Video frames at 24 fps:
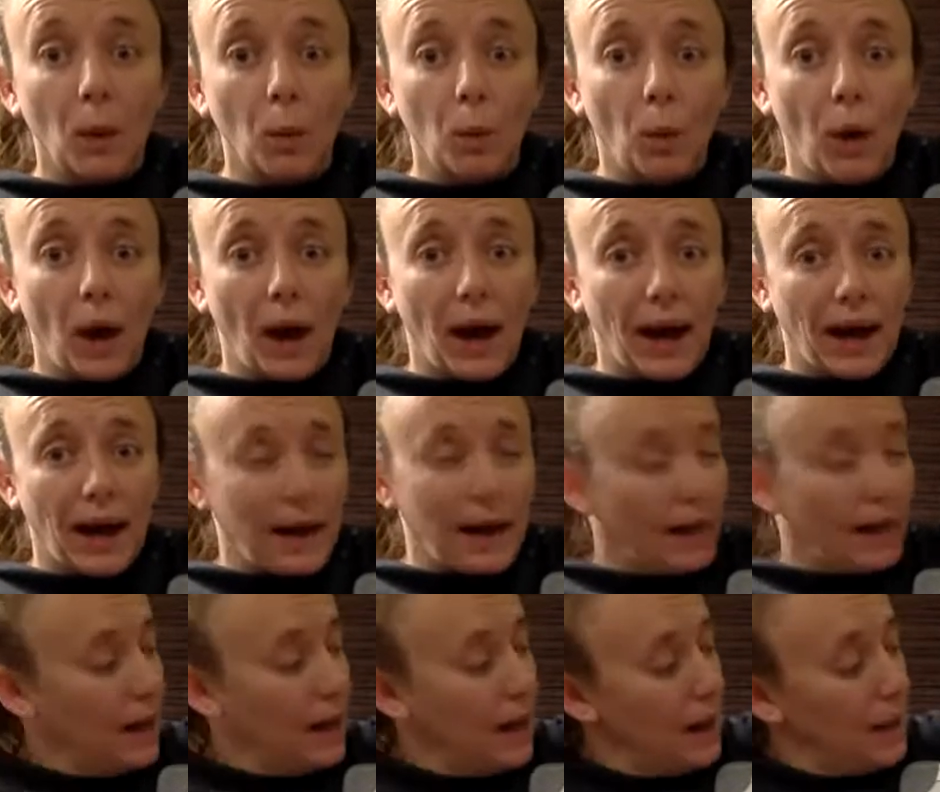
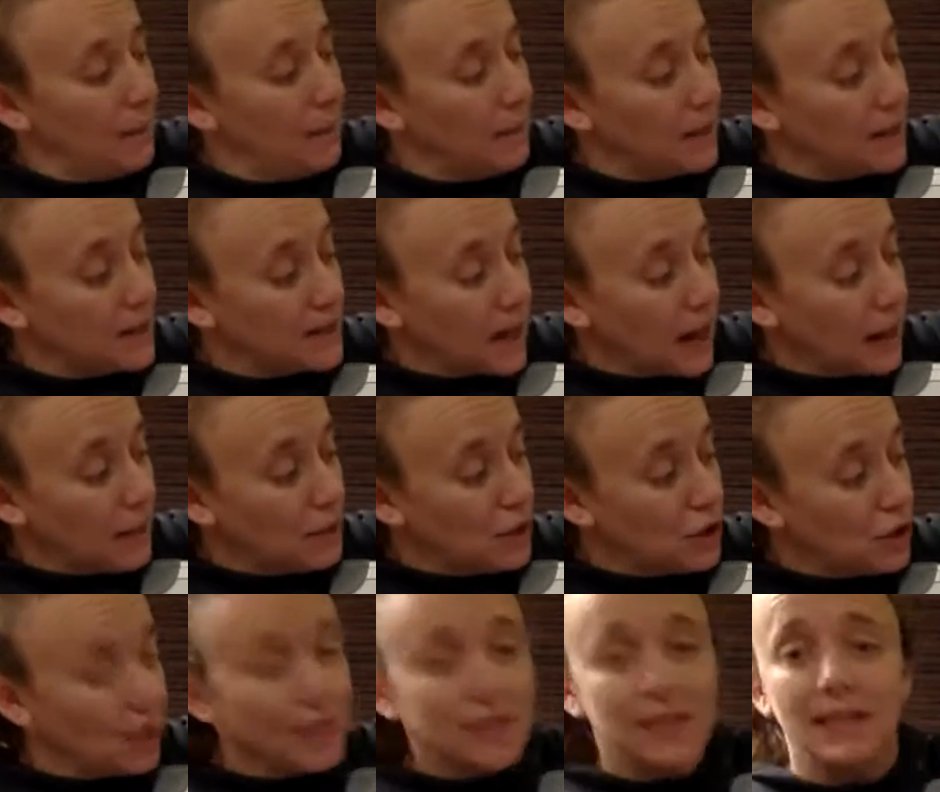Why? Because
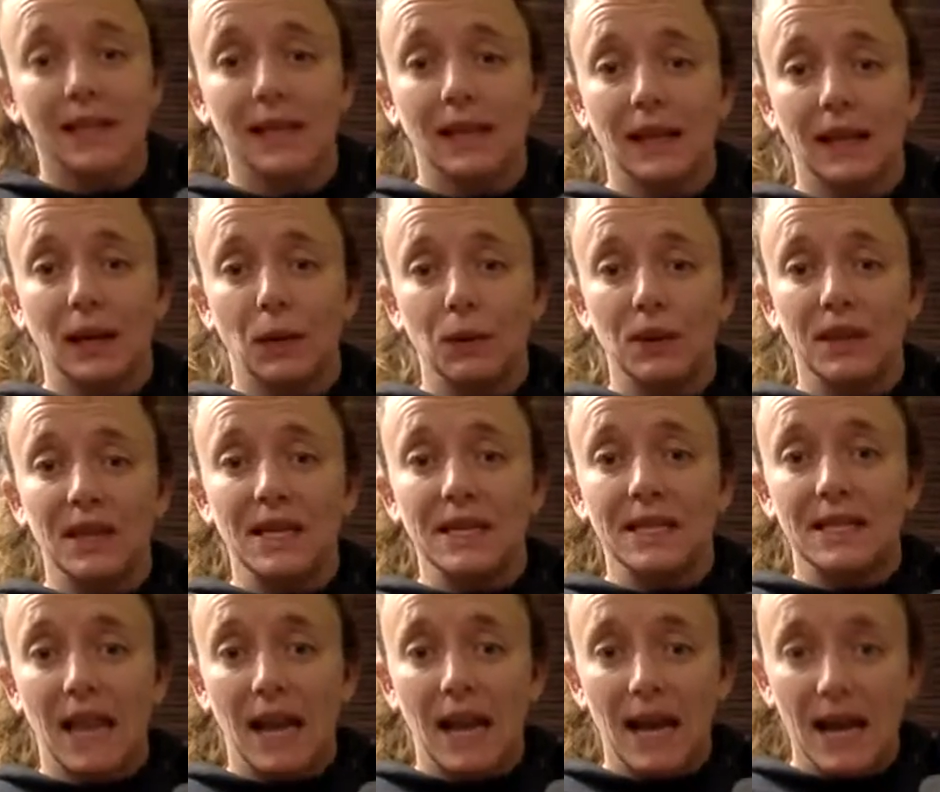I'm just dealing with
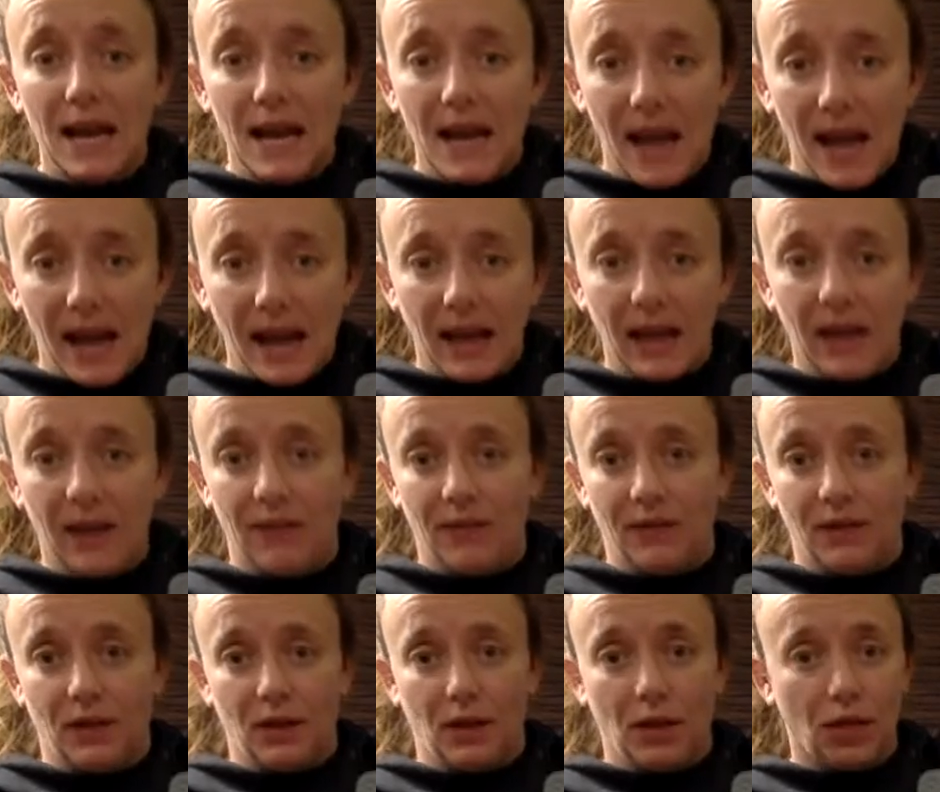this
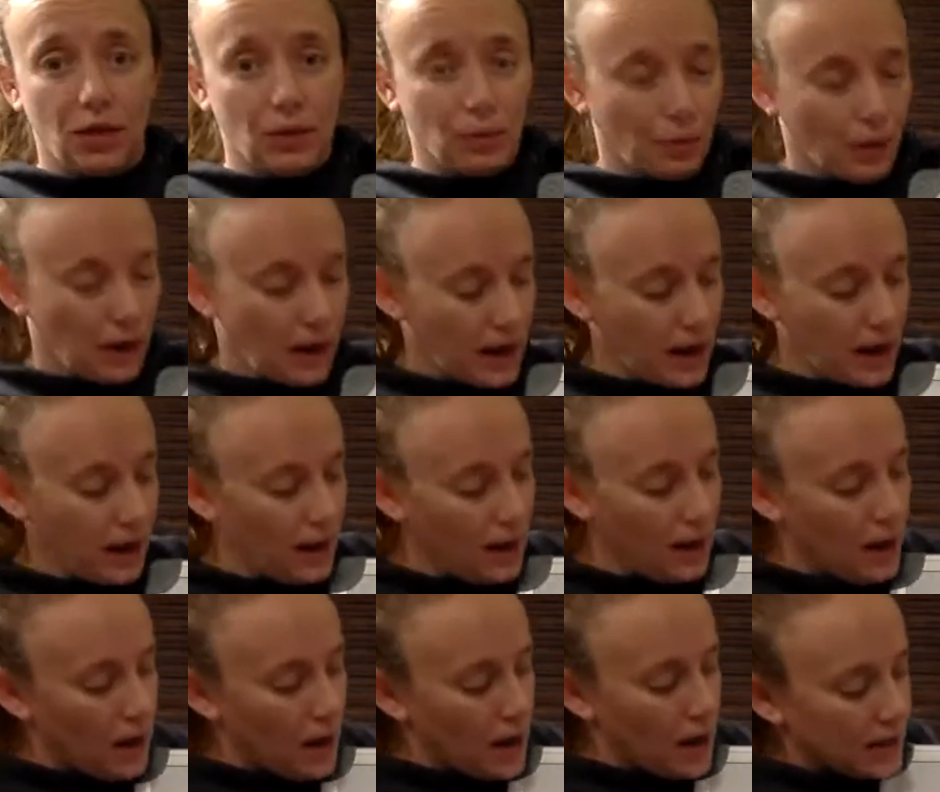negative on the 3.